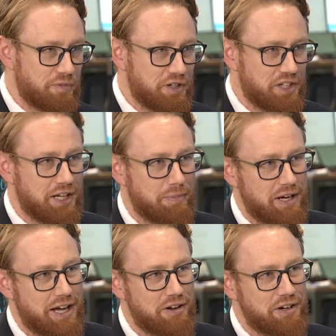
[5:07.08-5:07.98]
something to keep
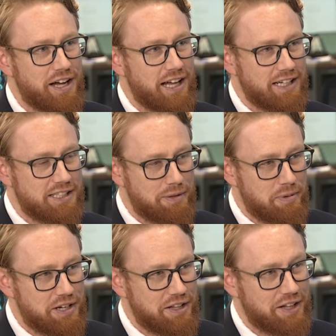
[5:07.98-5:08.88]
an eye on. Alex
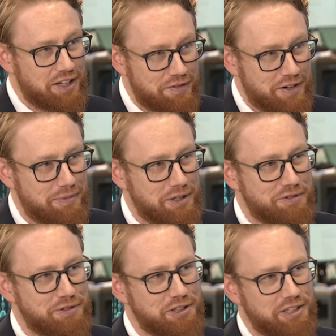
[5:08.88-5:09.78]
Capri, thank you very
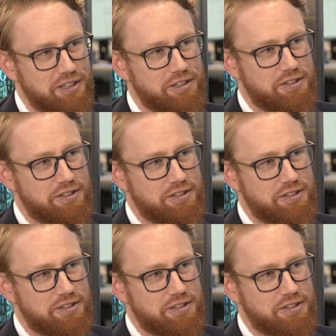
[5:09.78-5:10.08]
much for joining